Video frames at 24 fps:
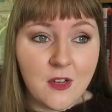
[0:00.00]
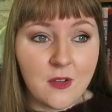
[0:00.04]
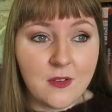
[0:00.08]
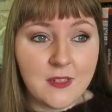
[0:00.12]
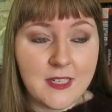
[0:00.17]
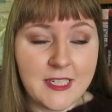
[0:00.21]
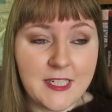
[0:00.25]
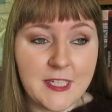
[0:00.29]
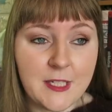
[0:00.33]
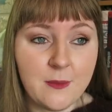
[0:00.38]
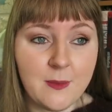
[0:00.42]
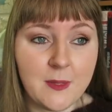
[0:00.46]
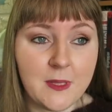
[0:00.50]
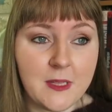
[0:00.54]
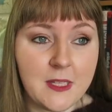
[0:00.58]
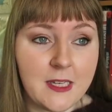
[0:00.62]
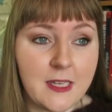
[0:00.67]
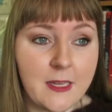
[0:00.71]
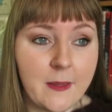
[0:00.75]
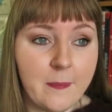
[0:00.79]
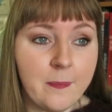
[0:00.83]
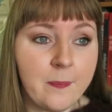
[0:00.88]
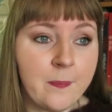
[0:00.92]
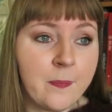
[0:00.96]
not knitted with
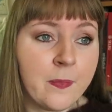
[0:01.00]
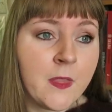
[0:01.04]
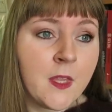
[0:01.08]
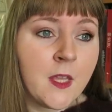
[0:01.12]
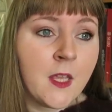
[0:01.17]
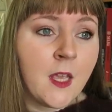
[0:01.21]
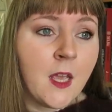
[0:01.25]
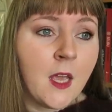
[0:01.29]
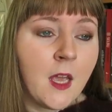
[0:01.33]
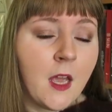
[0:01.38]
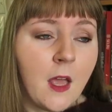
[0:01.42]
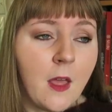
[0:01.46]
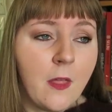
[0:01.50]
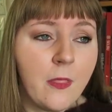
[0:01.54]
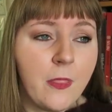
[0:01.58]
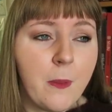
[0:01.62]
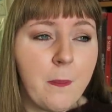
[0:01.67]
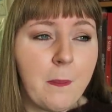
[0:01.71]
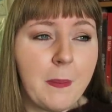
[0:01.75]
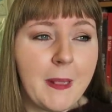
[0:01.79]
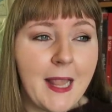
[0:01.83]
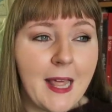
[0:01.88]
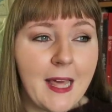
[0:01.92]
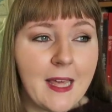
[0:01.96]
it.
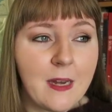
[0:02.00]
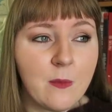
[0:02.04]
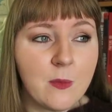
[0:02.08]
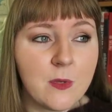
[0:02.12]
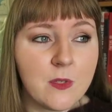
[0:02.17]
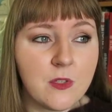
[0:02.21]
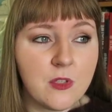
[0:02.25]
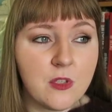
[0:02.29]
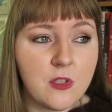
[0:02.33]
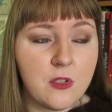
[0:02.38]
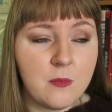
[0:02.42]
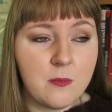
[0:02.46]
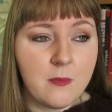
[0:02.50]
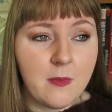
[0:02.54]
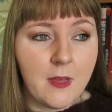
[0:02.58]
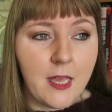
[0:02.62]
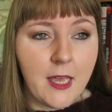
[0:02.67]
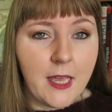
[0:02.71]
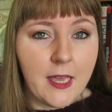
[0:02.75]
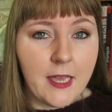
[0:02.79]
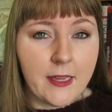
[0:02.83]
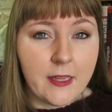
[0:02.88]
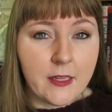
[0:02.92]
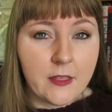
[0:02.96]
The plan was to
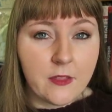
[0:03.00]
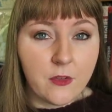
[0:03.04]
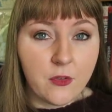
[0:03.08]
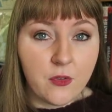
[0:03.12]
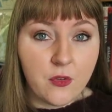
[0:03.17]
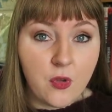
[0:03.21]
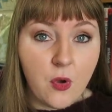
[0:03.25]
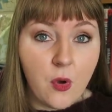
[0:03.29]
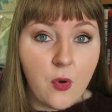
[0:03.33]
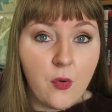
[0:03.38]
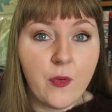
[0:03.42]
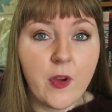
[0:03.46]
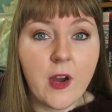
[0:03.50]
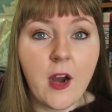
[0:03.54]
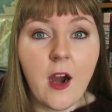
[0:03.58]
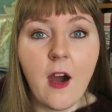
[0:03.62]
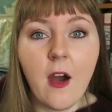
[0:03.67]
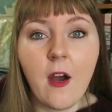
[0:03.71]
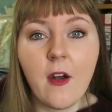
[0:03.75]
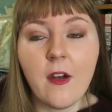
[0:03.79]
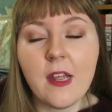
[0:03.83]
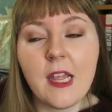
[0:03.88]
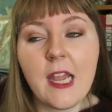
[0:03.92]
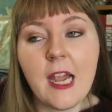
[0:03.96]
make the Sophie
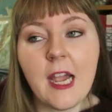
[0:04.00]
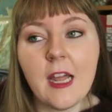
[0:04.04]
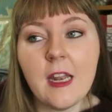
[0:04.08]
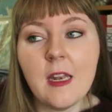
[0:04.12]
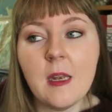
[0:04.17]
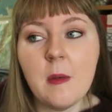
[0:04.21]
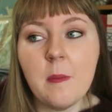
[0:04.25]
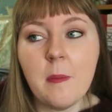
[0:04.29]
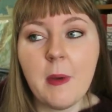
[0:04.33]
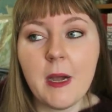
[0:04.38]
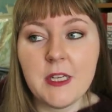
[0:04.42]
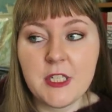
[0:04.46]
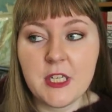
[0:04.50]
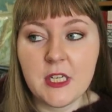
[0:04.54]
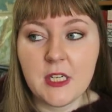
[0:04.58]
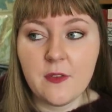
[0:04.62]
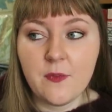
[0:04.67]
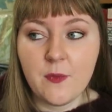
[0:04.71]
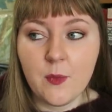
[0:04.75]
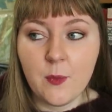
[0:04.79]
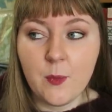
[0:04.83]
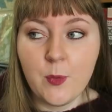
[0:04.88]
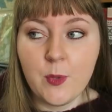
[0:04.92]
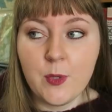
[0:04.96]
cardigan by
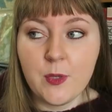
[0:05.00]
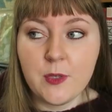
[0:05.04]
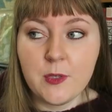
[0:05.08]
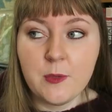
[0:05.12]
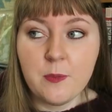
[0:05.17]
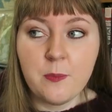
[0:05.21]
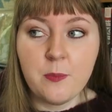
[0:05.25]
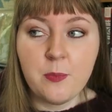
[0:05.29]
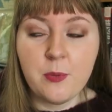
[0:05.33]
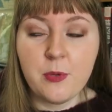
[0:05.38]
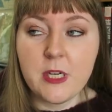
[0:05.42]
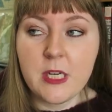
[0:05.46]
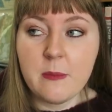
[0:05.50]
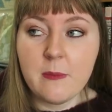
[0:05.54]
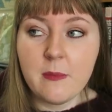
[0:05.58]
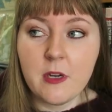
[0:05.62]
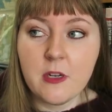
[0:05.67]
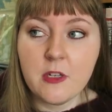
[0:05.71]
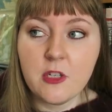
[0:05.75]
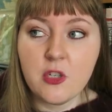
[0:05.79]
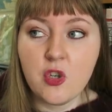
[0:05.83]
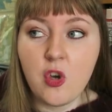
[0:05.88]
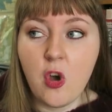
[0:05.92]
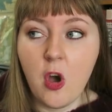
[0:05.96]
Jennifer Wood, pretty
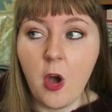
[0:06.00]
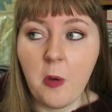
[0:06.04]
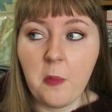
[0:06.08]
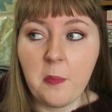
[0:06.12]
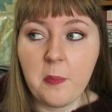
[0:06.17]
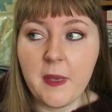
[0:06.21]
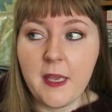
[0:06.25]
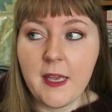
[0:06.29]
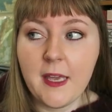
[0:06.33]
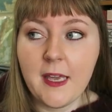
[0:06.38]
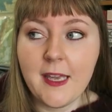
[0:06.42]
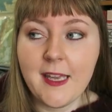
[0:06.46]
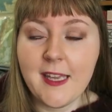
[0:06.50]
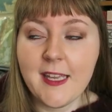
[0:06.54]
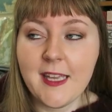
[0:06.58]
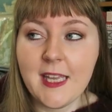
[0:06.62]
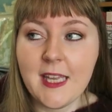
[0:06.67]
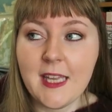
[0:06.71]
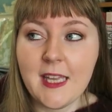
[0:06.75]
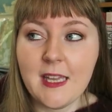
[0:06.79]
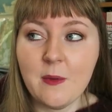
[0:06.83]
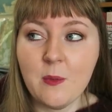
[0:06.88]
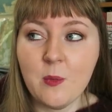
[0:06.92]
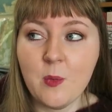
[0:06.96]
much
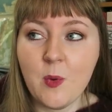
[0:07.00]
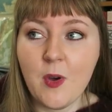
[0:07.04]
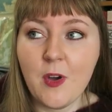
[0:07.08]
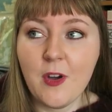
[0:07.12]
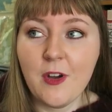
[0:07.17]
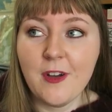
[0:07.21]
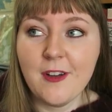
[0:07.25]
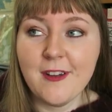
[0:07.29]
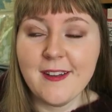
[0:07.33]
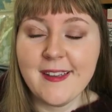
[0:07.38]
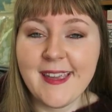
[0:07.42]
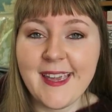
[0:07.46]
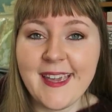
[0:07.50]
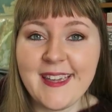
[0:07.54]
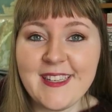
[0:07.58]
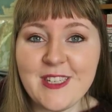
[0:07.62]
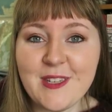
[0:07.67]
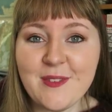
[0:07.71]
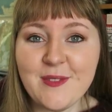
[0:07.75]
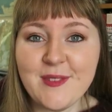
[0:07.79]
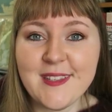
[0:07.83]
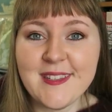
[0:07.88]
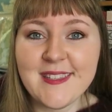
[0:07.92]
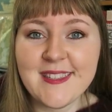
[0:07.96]
copying what
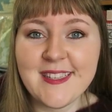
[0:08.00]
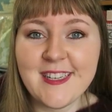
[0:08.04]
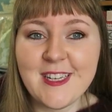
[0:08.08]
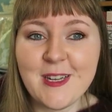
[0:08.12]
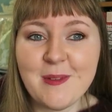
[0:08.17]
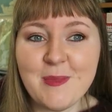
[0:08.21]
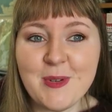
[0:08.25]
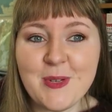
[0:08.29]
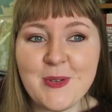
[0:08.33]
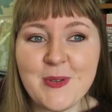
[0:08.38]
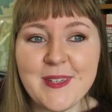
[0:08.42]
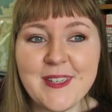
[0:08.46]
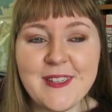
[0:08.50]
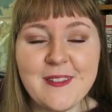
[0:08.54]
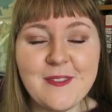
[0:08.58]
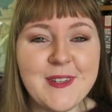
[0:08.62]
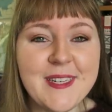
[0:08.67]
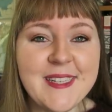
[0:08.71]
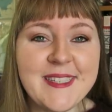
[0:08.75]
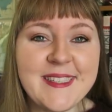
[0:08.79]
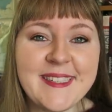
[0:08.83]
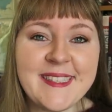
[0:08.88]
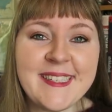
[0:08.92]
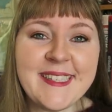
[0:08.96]
Katie of Inside Number
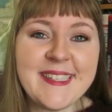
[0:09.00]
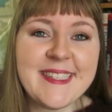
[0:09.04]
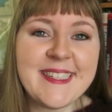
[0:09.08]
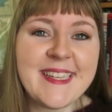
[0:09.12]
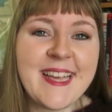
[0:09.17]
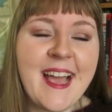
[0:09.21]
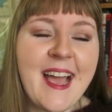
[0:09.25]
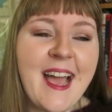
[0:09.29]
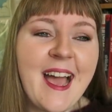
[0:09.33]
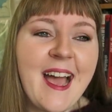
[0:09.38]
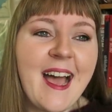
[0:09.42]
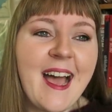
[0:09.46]
23 did.